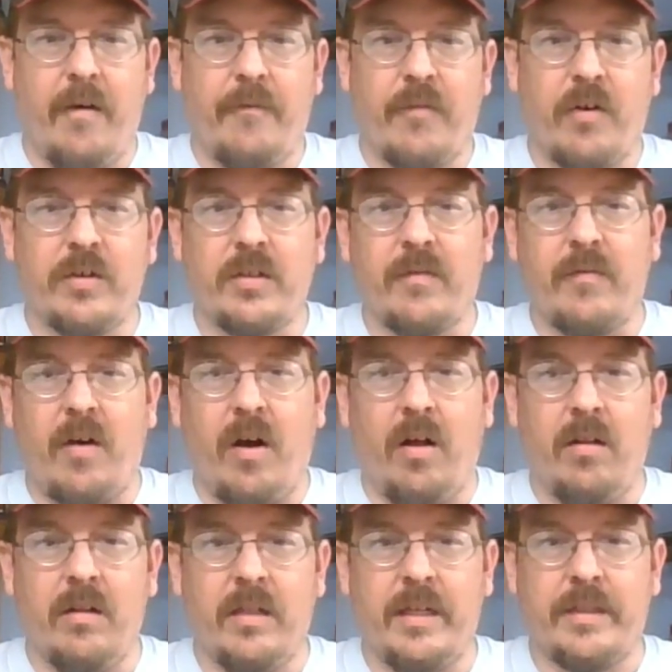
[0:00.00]
first of
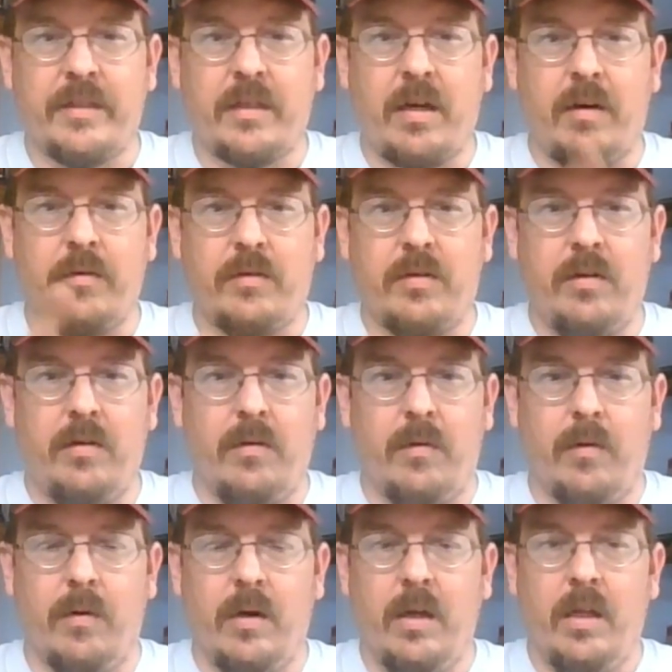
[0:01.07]
all, let's go
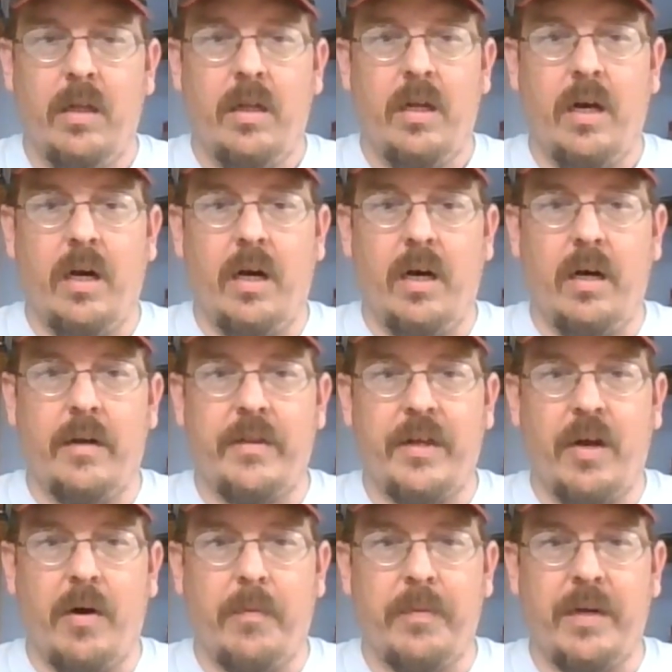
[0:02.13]
to
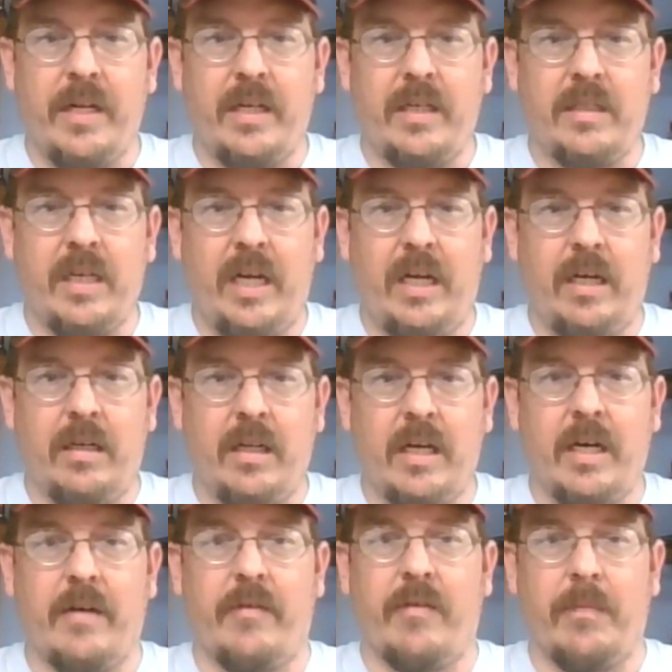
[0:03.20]
the opening scene
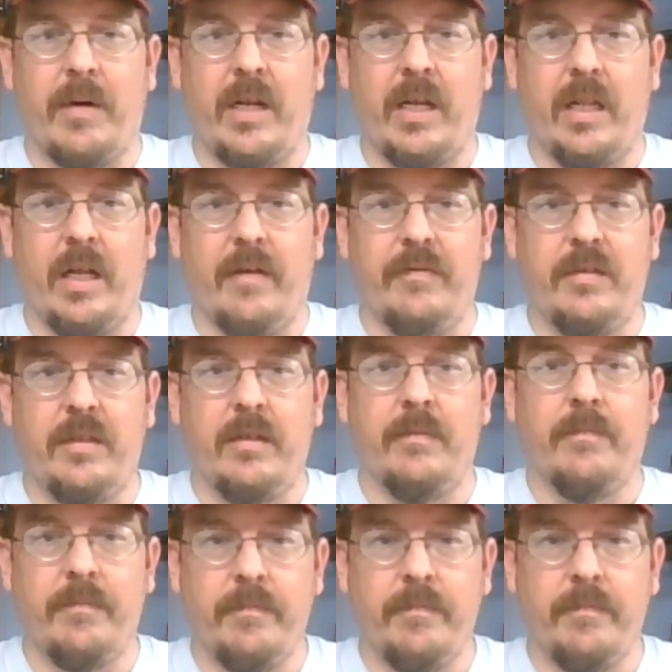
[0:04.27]
that everybody loves.